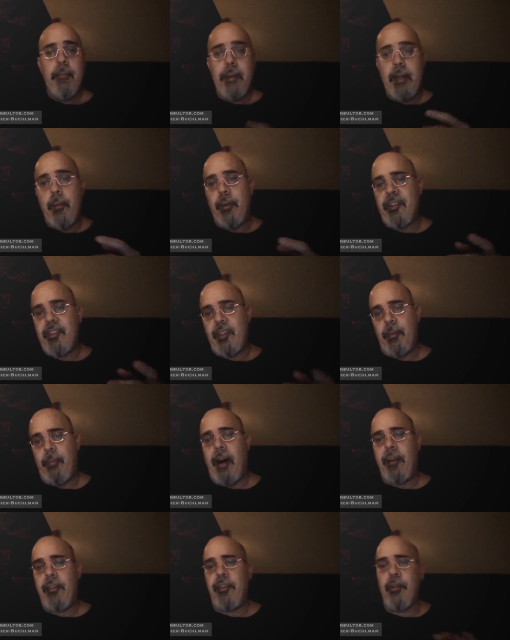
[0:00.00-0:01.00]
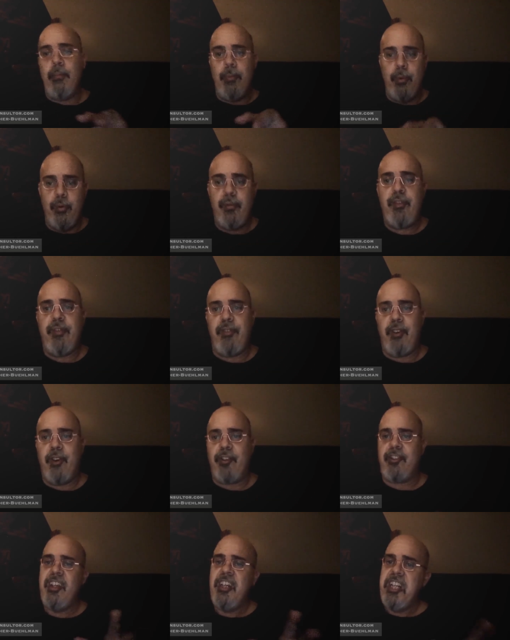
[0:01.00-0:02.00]
but it was Tomas who moved
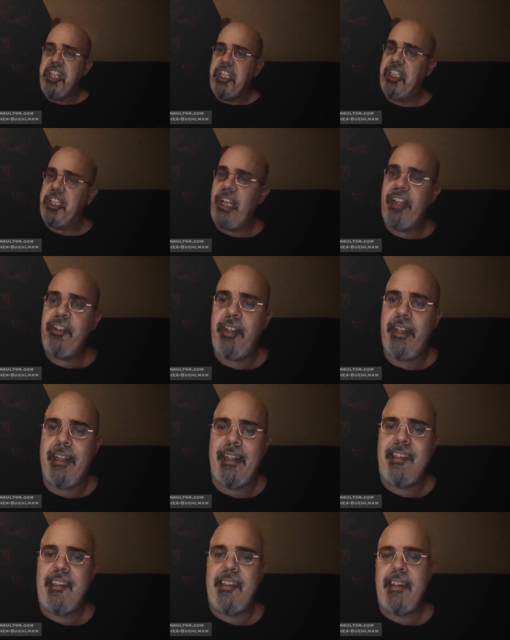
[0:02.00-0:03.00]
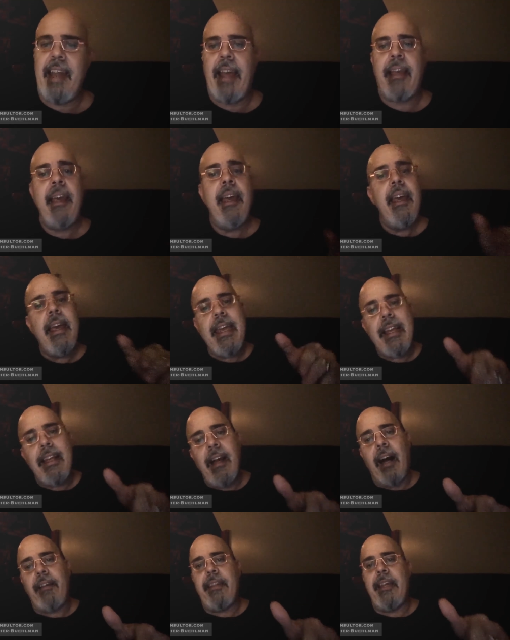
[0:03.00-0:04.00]
first, lunging at its neck. He
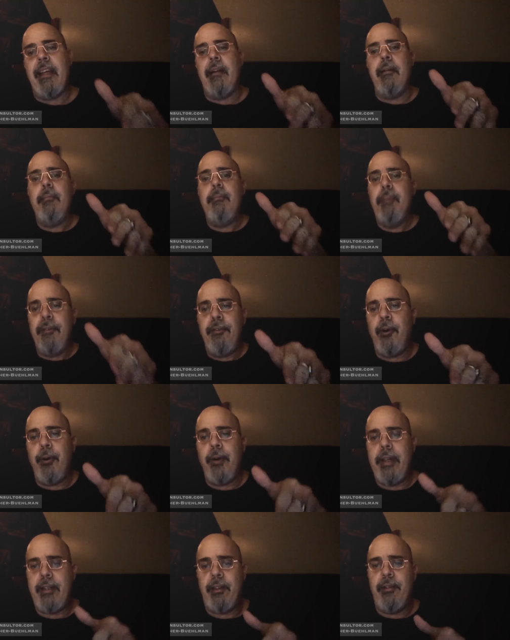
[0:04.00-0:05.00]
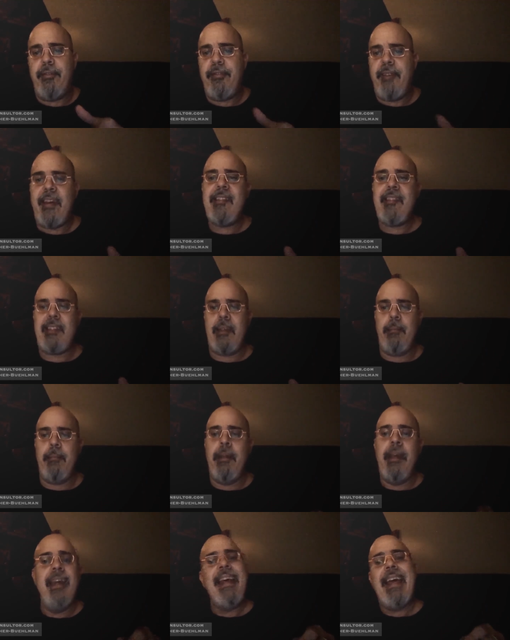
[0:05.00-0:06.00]
got there before it could face
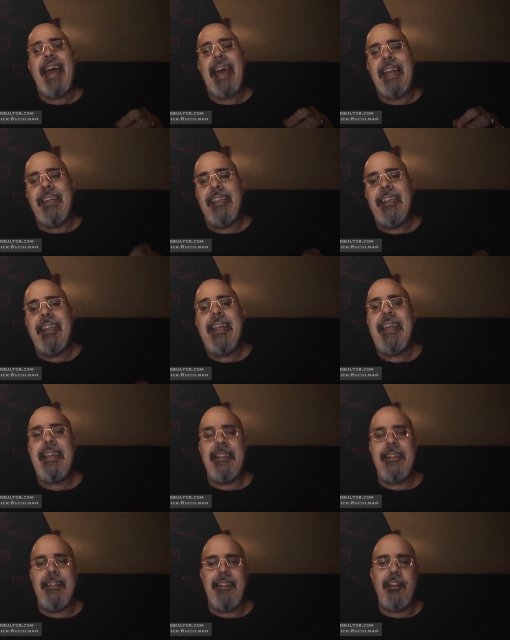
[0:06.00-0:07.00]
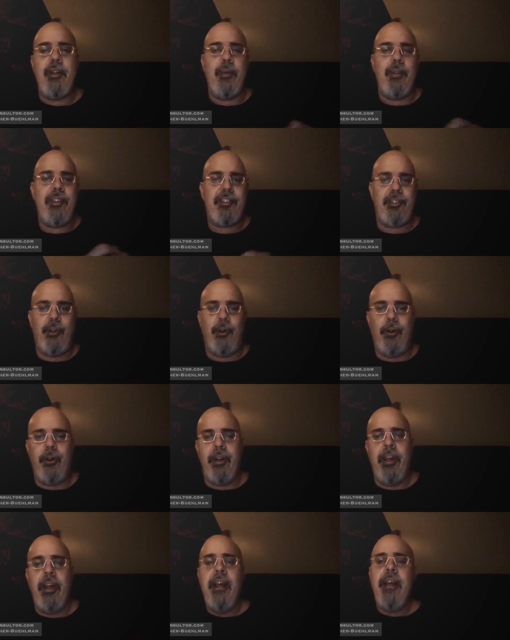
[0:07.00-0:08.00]
him and leaned into his
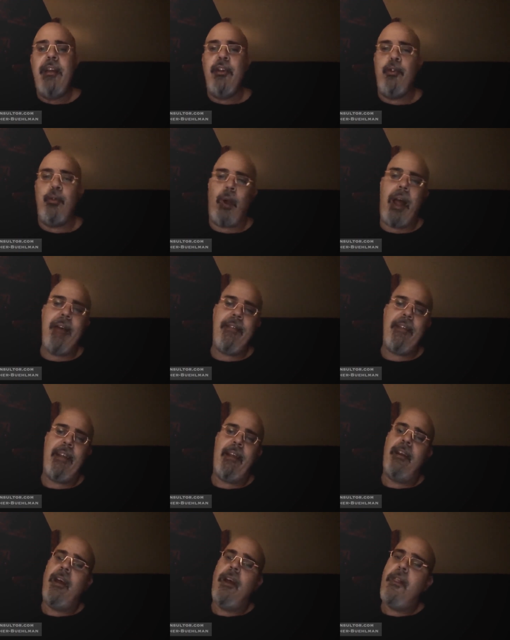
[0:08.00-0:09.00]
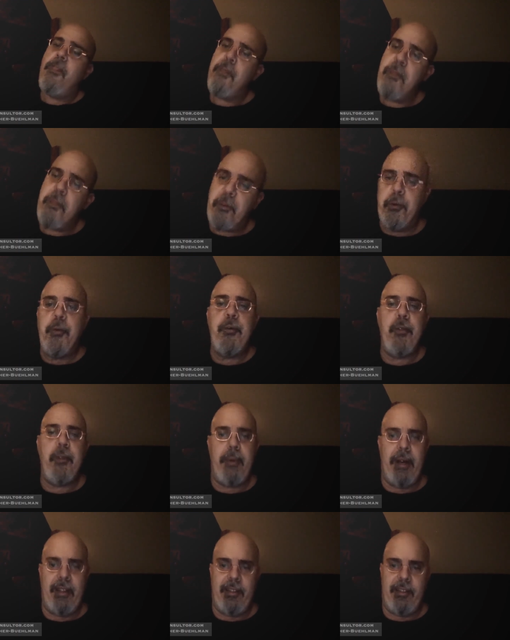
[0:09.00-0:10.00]
sword, driving it through the
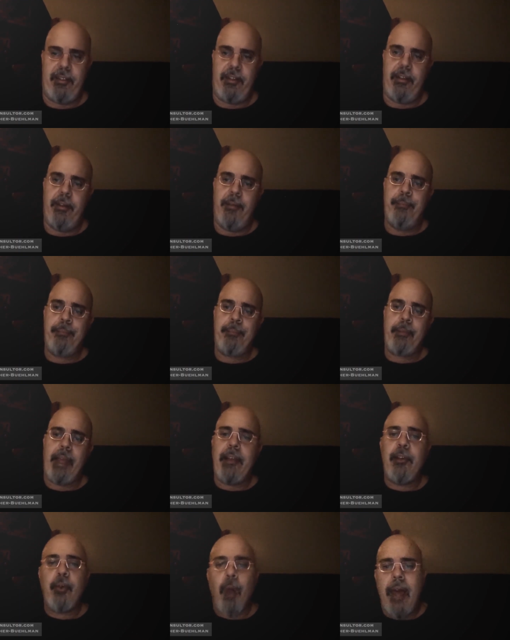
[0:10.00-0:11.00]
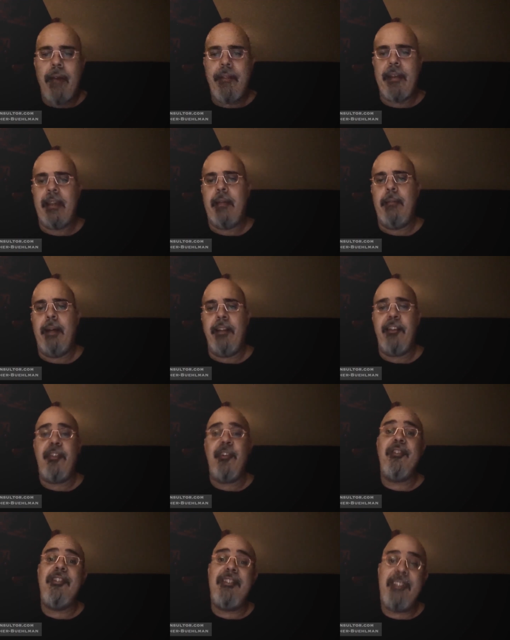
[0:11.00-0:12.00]
monster and driving the
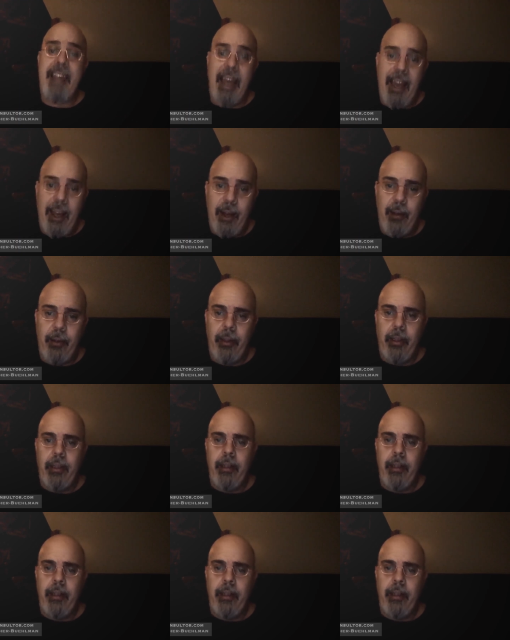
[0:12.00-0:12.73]
monster down